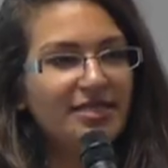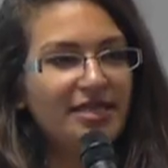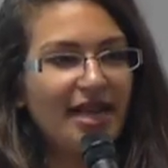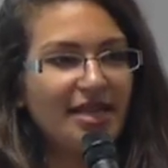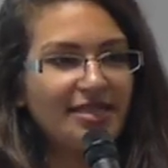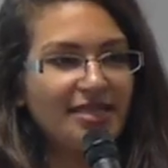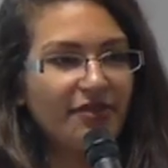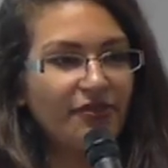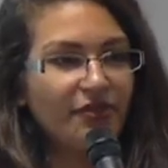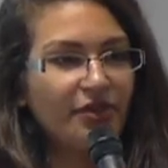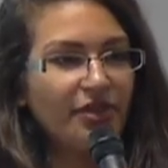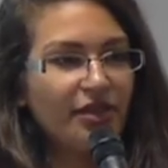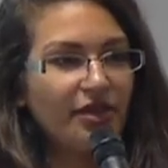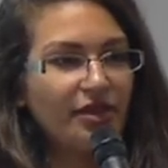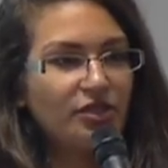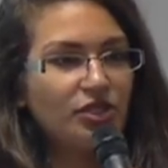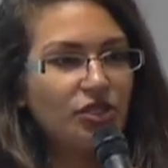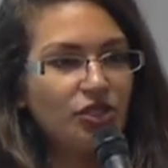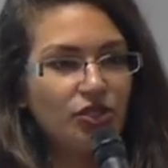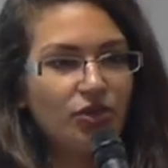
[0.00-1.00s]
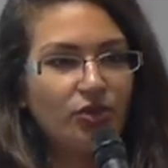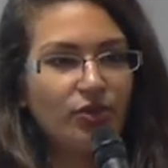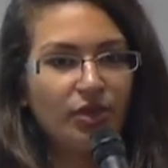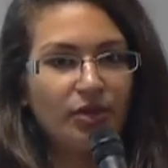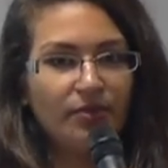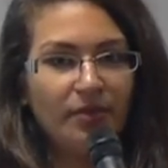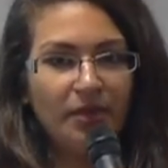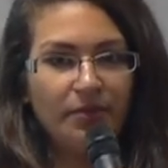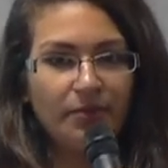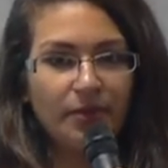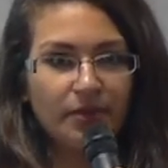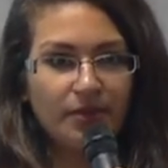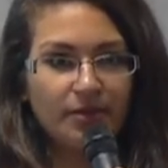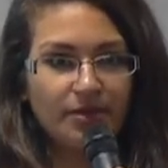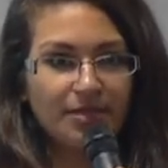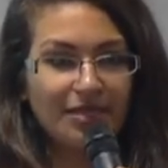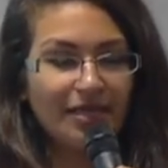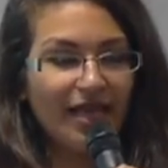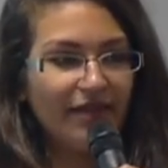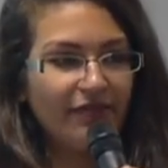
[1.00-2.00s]
It has everything to do with
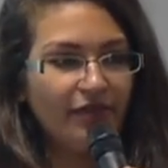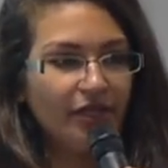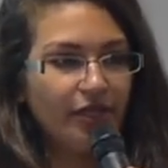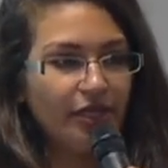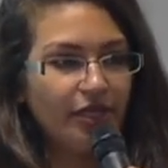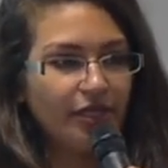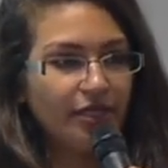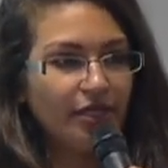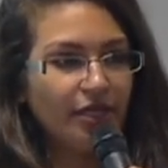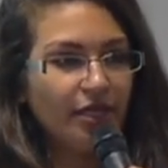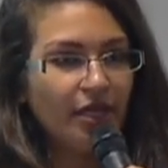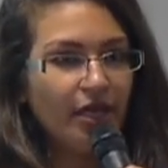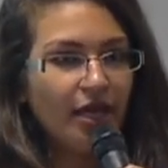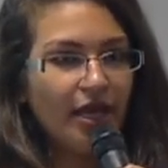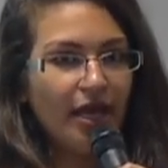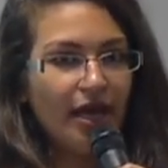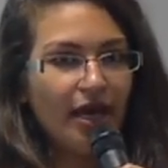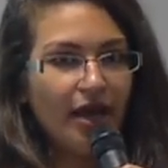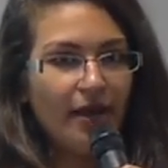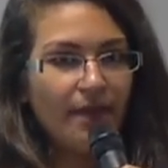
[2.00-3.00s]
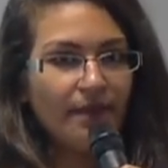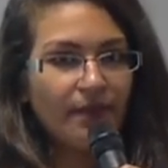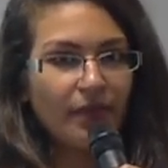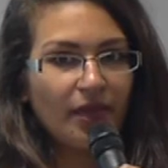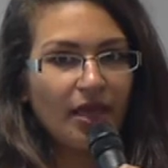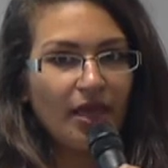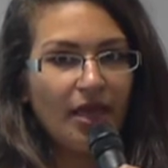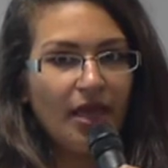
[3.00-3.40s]
people's livelihood and